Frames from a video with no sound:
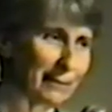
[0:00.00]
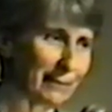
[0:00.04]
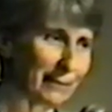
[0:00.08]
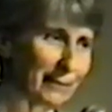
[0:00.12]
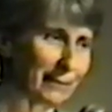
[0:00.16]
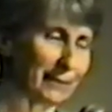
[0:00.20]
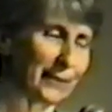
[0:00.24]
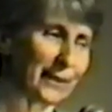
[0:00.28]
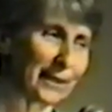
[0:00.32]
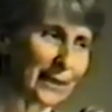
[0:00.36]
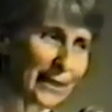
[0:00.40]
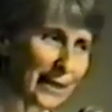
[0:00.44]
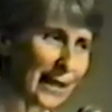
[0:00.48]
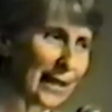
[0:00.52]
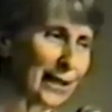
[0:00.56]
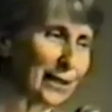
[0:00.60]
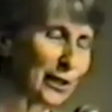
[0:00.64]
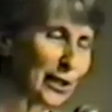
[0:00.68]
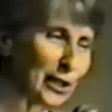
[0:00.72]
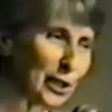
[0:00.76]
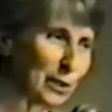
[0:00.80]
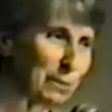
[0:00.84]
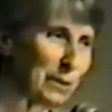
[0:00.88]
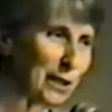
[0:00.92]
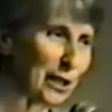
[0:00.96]
It's not
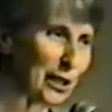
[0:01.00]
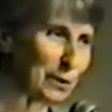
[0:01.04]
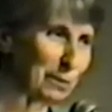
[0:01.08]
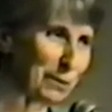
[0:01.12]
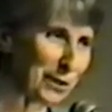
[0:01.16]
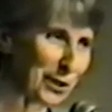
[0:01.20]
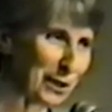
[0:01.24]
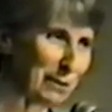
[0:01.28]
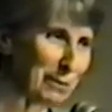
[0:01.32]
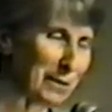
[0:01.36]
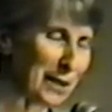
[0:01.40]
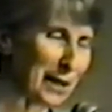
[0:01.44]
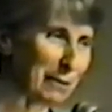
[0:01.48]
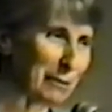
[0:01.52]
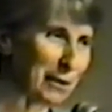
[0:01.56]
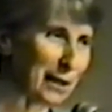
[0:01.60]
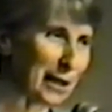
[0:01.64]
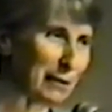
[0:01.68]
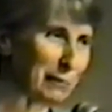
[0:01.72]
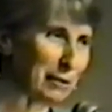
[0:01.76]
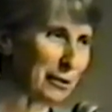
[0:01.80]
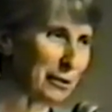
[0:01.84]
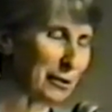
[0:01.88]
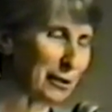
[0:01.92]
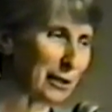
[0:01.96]
this speech, but sometime we'll have
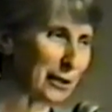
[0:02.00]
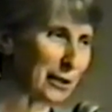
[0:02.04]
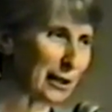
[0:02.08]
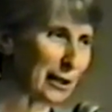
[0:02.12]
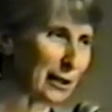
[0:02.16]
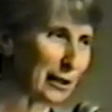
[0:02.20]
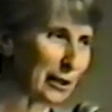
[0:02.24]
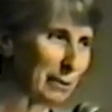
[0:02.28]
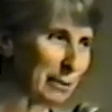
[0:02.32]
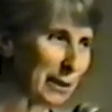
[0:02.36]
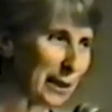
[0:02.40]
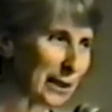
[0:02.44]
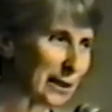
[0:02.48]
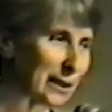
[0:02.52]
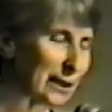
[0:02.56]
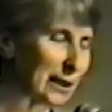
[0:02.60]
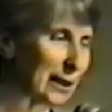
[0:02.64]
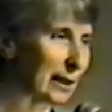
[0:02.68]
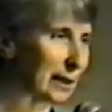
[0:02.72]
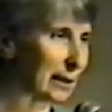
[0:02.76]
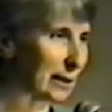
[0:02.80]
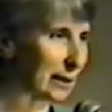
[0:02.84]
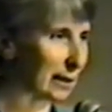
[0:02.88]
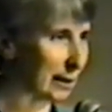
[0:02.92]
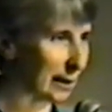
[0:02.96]
to do a talk about
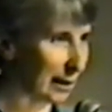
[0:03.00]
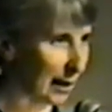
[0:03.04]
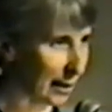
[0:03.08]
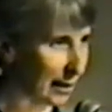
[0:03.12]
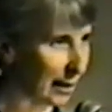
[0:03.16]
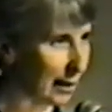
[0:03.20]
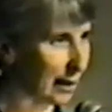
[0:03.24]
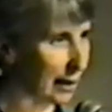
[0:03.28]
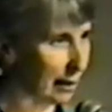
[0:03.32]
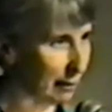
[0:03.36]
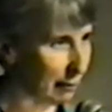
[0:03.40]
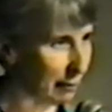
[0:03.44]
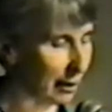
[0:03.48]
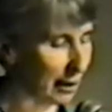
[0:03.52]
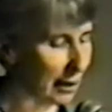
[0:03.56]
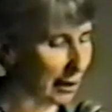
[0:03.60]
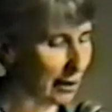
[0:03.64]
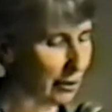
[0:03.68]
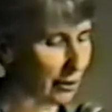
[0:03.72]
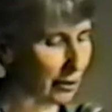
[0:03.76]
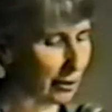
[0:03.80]
sex, I think, in relation to